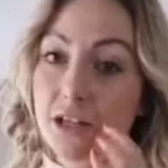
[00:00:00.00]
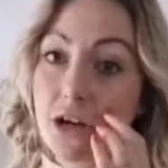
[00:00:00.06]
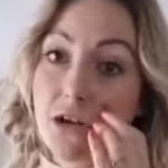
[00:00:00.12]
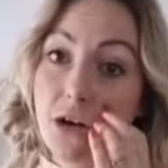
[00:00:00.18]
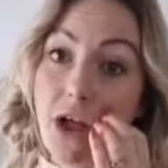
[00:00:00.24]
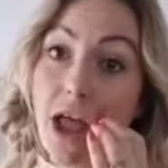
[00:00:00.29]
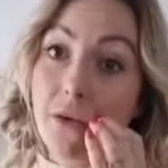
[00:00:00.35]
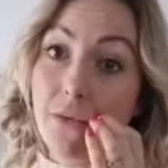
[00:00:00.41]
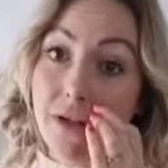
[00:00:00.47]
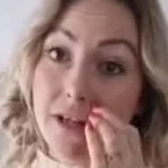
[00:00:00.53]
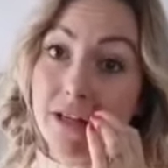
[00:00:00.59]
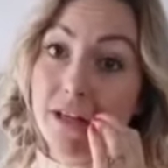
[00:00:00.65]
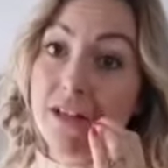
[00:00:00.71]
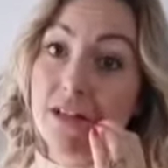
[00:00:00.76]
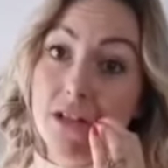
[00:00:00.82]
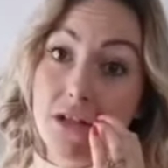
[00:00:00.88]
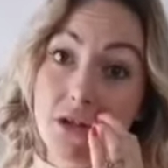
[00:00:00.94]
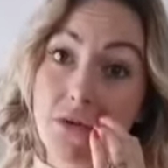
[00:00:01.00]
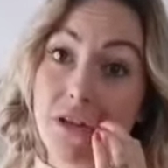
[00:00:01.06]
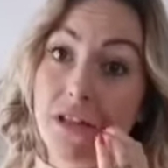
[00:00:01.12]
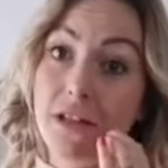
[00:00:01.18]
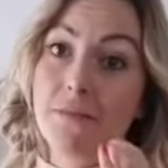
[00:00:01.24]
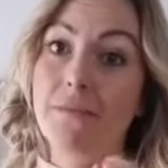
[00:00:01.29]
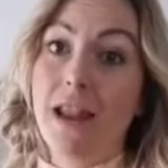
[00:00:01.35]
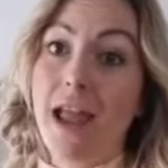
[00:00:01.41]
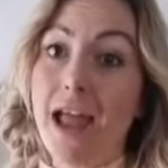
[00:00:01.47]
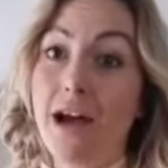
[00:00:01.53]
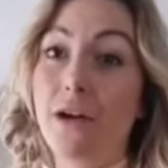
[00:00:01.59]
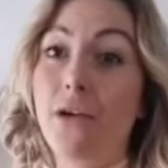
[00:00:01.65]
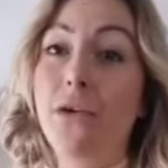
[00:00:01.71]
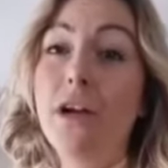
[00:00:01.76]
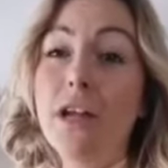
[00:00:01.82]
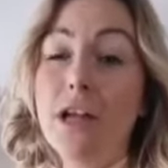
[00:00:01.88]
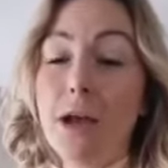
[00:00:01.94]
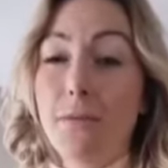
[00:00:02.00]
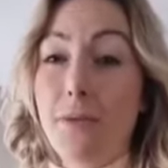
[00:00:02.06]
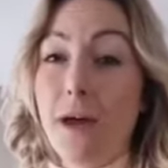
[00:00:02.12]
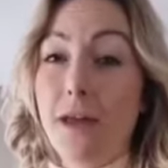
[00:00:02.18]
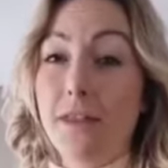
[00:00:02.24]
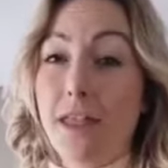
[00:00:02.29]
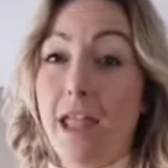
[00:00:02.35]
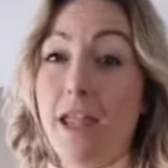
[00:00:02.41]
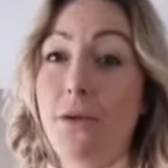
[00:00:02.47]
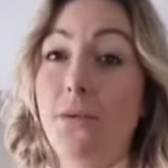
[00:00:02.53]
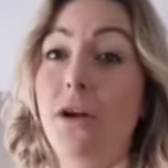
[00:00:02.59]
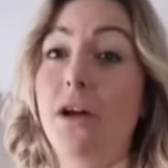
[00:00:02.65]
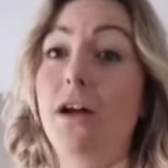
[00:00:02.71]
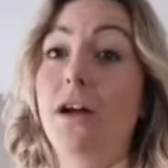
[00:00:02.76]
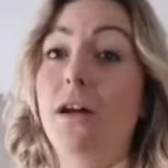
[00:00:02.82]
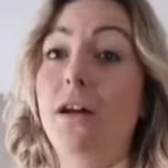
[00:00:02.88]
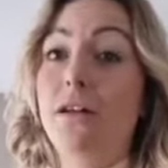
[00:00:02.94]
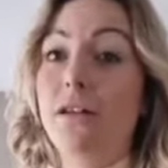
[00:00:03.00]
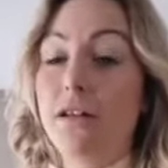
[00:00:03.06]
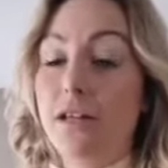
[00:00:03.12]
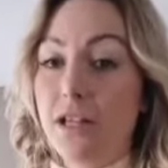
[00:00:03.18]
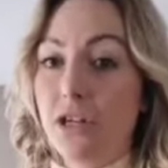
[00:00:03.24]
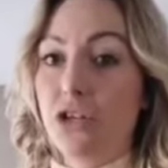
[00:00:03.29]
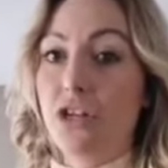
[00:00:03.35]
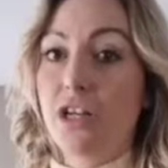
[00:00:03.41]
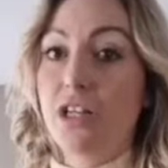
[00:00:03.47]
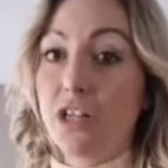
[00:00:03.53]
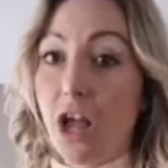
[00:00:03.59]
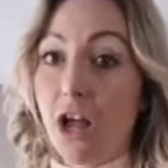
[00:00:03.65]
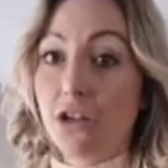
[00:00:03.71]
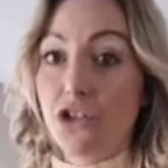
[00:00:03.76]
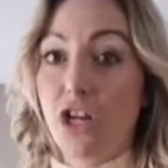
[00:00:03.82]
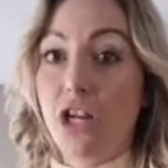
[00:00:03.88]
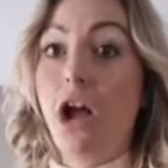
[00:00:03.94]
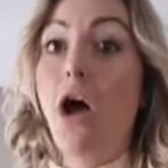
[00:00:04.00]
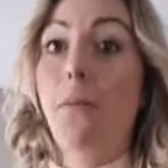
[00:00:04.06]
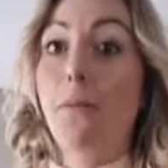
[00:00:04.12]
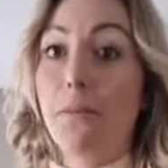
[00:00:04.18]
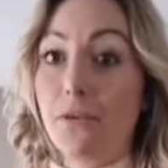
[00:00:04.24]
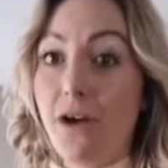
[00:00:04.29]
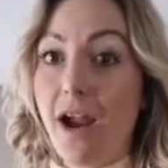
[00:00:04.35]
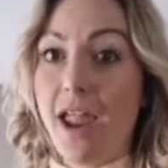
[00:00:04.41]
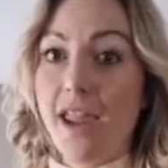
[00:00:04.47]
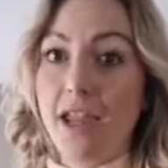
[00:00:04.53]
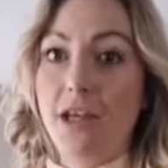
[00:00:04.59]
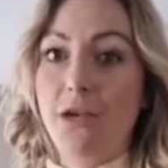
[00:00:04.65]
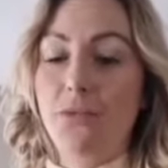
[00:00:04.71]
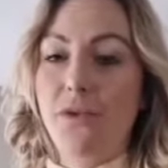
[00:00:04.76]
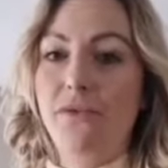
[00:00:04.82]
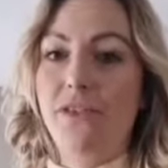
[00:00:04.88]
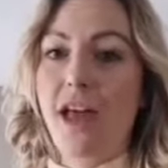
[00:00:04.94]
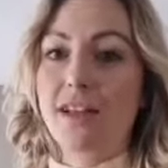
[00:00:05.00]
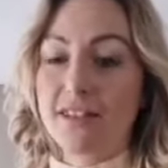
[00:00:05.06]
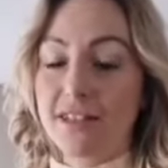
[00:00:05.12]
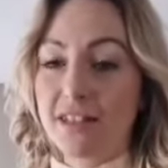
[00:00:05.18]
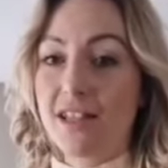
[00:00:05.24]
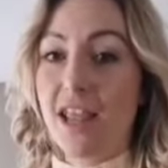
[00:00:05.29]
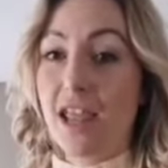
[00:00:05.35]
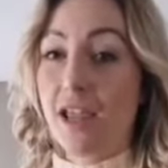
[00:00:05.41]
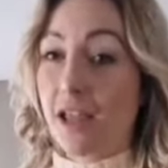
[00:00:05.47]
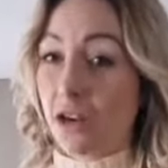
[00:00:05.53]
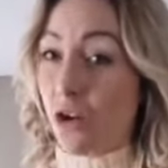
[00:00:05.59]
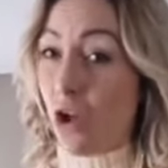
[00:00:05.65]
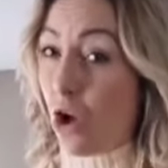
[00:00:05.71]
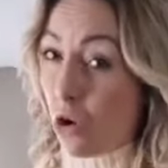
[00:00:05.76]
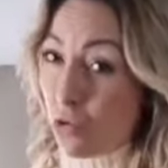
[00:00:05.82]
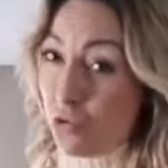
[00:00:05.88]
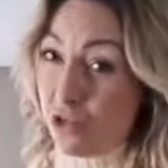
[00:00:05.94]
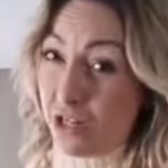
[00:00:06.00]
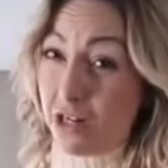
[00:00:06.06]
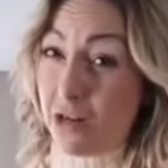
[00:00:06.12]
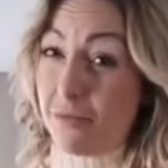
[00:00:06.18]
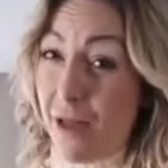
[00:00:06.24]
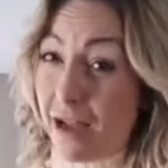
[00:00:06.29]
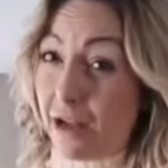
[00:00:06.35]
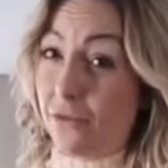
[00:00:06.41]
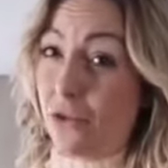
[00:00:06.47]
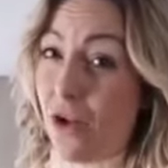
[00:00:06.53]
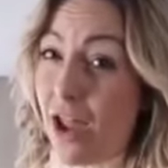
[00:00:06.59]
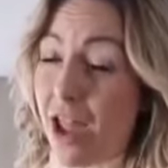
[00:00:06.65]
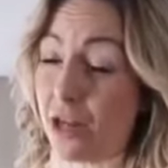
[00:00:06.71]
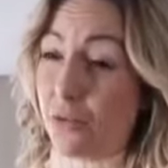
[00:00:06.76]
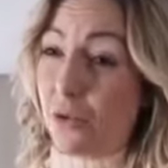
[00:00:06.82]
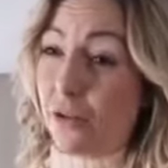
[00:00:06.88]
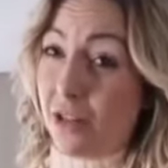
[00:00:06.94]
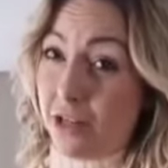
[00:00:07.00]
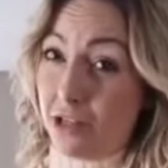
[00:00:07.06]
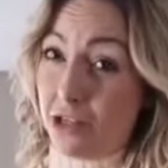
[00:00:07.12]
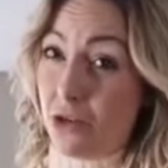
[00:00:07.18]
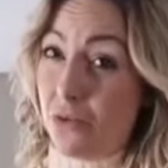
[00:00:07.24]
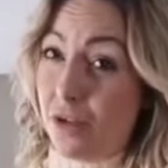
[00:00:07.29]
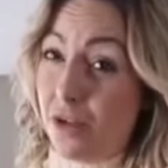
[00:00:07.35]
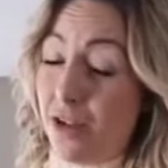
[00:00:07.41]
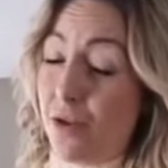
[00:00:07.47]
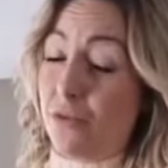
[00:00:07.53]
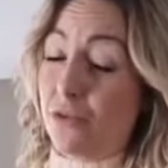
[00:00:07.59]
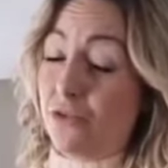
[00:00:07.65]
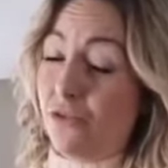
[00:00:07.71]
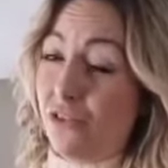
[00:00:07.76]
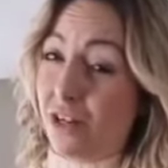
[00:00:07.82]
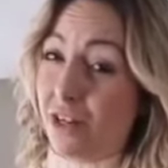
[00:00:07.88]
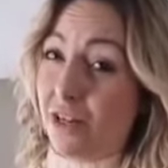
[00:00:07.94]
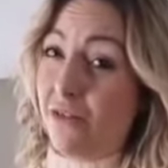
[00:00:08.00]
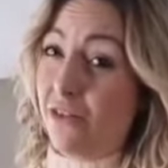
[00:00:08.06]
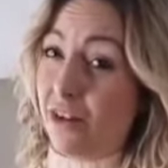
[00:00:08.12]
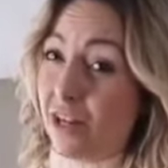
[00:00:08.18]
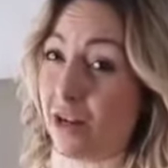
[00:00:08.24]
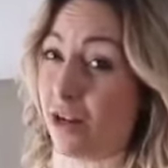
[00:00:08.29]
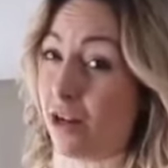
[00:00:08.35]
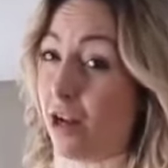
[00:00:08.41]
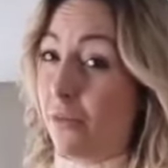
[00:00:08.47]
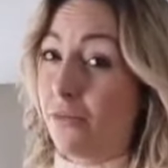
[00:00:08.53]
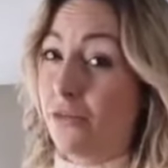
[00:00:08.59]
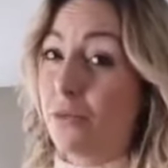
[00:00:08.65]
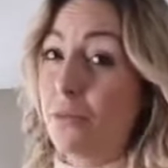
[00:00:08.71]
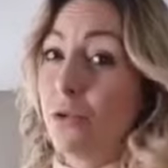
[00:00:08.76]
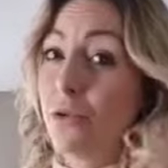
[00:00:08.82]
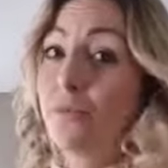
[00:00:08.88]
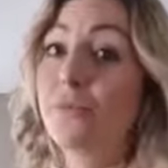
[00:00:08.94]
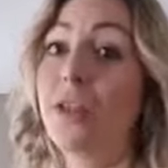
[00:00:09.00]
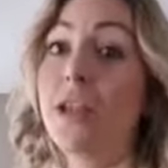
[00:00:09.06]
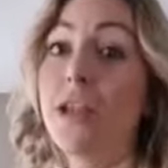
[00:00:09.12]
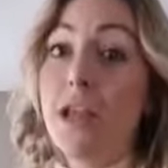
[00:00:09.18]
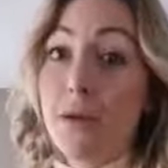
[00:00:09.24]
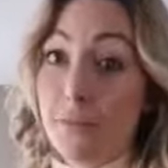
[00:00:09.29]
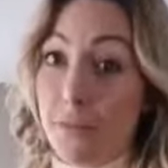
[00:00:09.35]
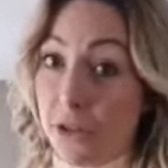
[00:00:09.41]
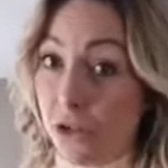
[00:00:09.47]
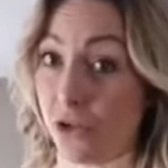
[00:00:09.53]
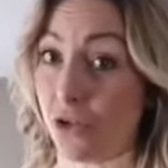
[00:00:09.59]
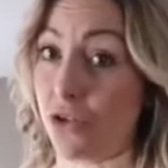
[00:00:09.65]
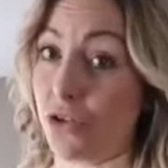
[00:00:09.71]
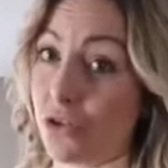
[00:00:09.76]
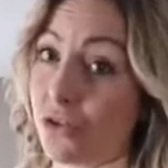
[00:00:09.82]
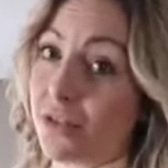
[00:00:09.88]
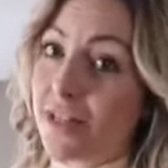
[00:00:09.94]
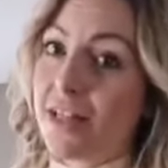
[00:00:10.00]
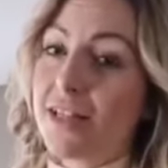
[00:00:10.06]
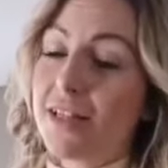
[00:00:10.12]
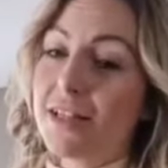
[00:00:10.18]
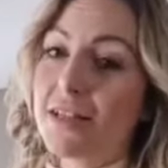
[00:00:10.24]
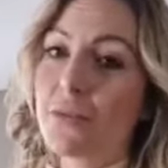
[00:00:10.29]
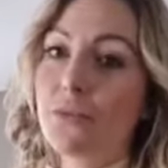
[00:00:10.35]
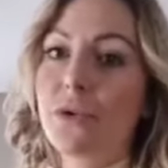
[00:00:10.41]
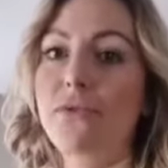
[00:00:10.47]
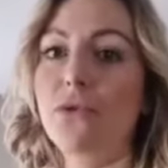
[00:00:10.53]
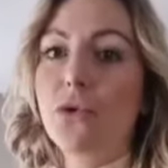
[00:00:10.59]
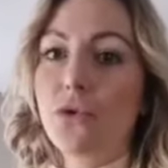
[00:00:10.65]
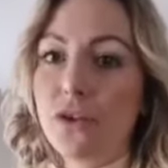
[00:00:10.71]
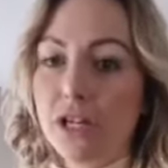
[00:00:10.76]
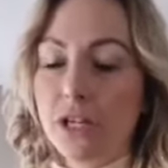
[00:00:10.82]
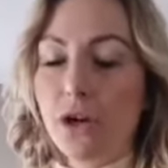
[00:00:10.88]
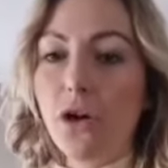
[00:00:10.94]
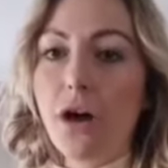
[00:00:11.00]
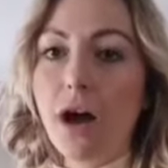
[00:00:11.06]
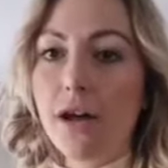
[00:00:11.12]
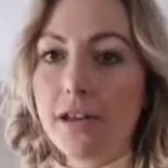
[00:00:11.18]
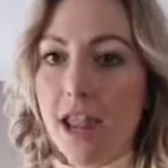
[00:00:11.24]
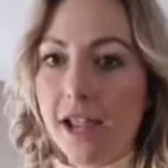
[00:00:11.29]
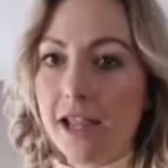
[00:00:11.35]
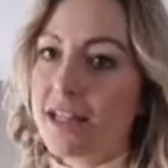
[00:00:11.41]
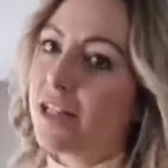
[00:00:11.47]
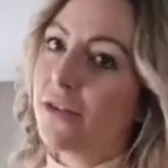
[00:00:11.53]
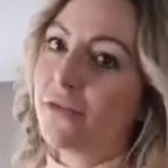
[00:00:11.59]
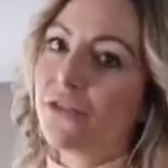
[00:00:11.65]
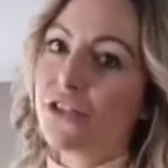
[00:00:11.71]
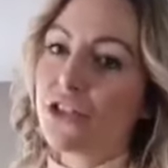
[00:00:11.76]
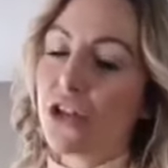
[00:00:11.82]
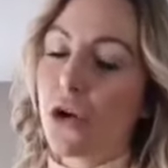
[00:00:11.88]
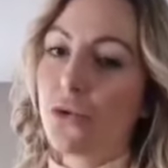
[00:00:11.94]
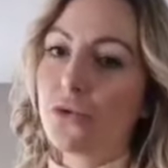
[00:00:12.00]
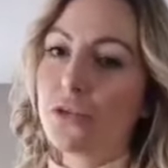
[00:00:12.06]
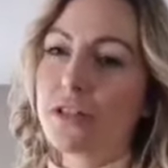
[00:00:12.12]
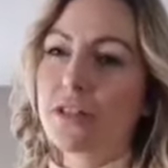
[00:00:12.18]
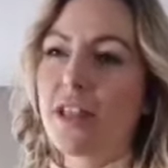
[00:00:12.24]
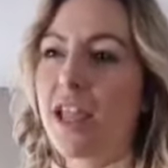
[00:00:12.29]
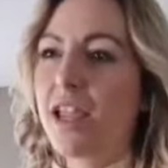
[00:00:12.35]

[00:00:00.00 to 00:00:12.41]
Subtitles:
I don't know how England are doing them now, but they were literally touching our brain with that stick and holding the back of your head while they do it. It was really, really uncomfortable. But the good news is we've already got our negative results.